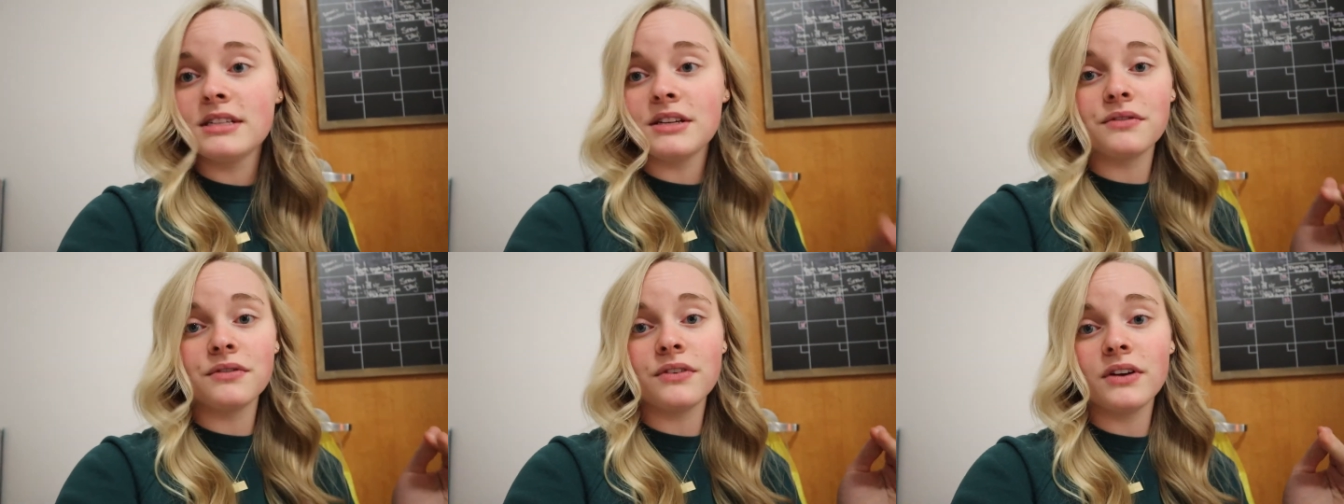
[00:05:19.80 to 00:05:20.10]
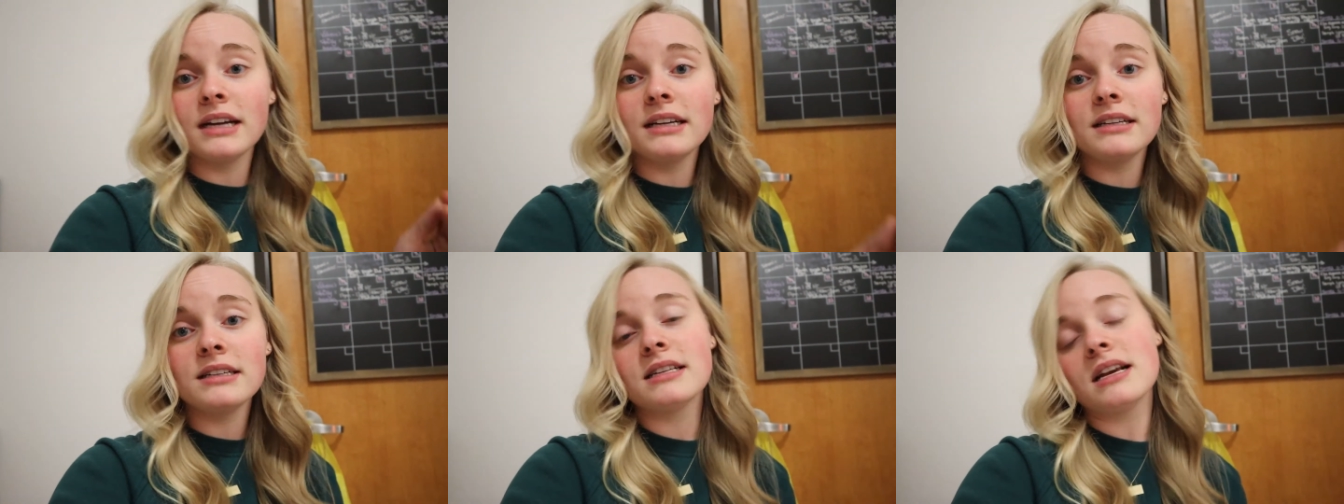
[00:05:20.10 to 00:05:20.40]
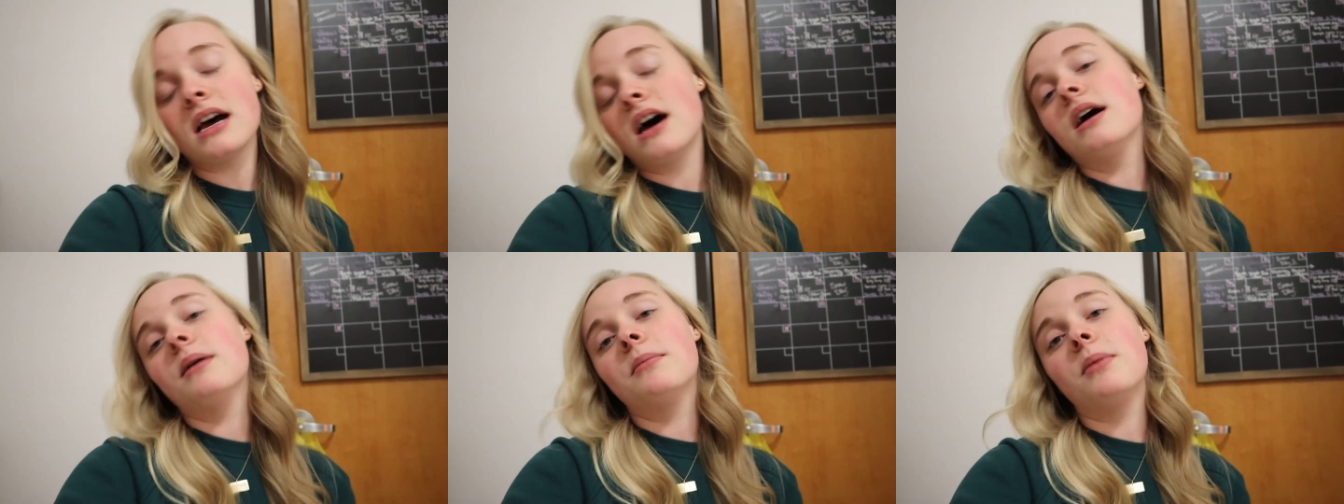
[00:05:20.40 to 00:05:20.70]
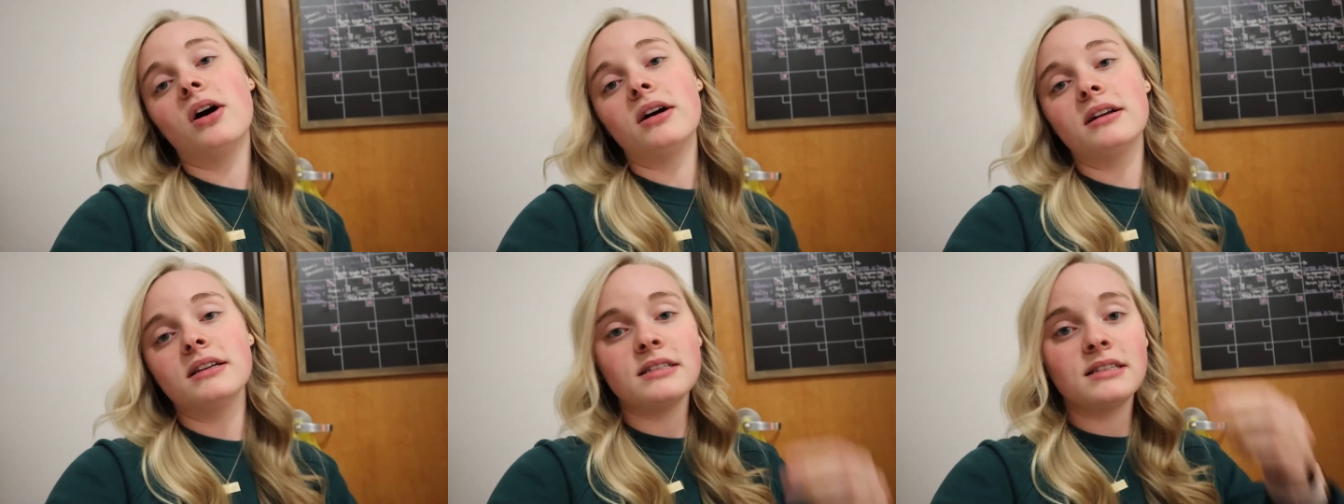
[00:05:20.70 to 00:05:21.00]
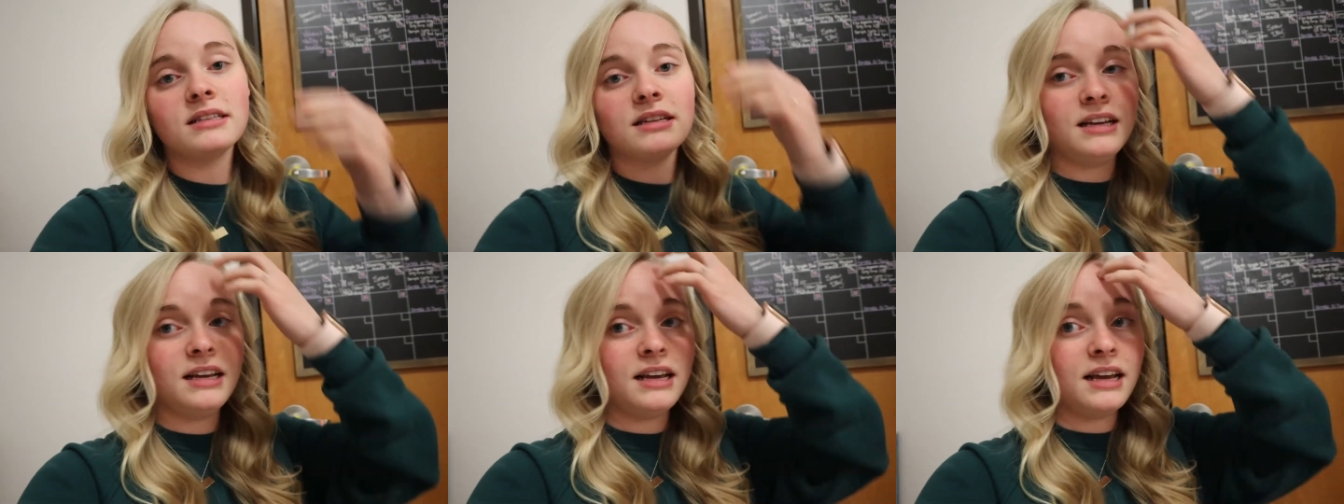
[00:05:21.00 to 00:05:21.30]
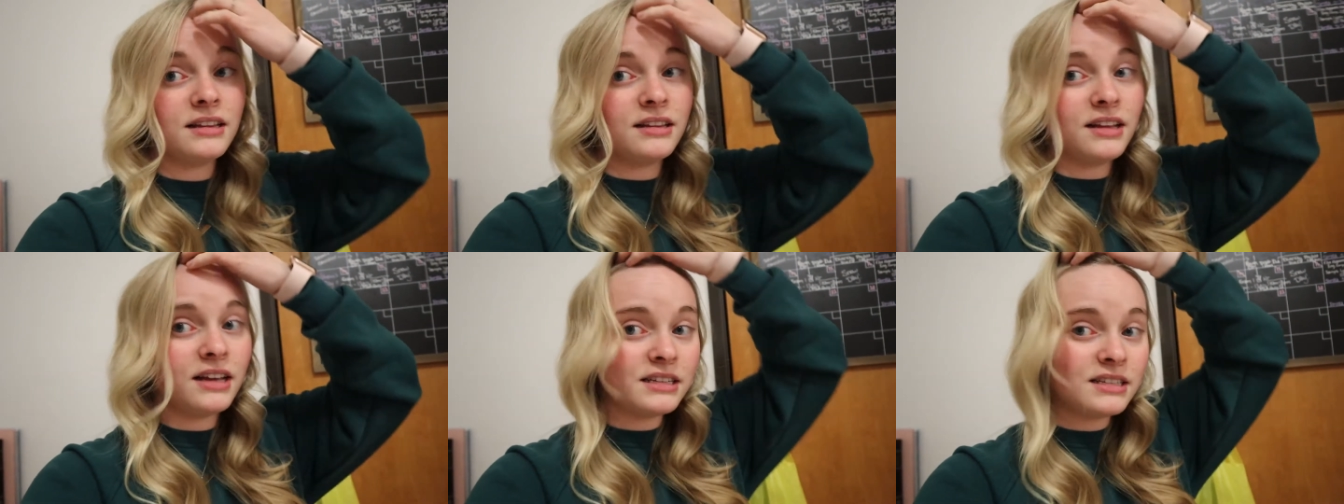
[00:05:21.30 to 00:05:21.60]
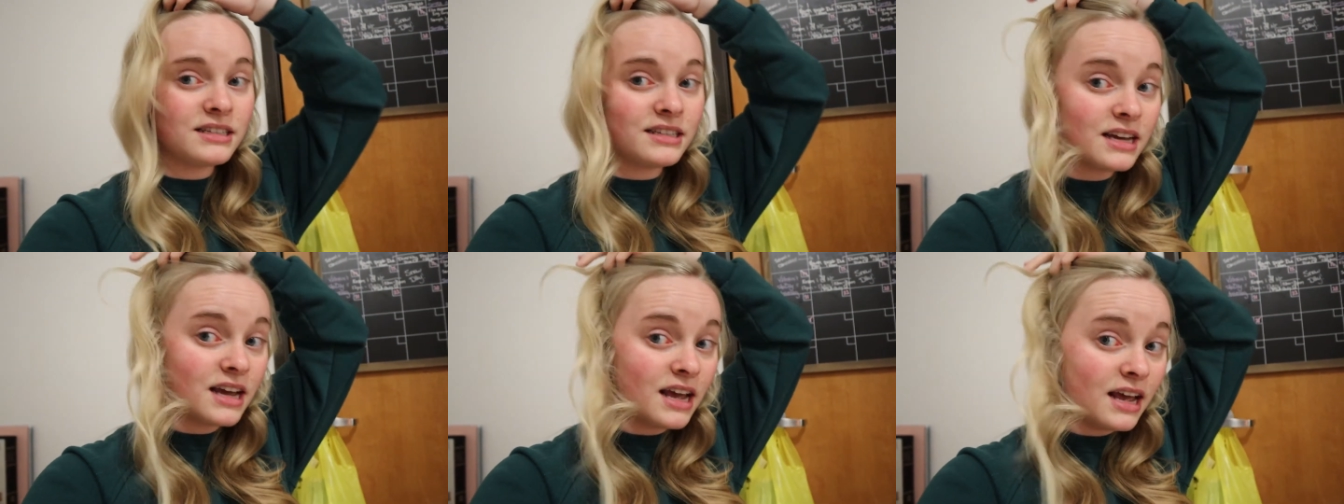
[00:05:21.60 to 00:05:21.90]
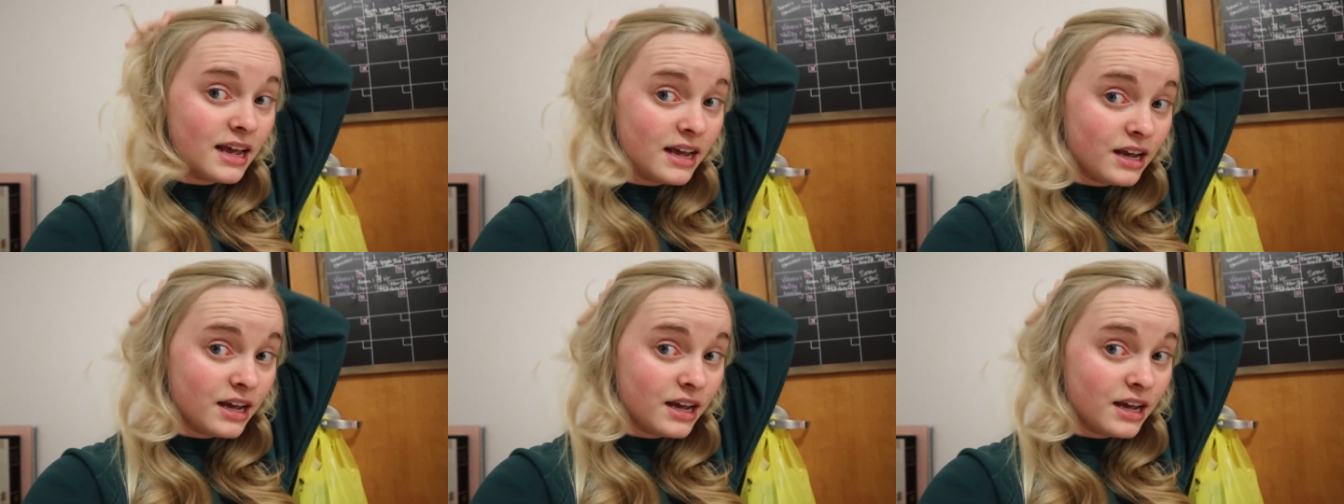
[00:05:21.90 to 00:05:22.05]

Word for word: different, um, honestly, unless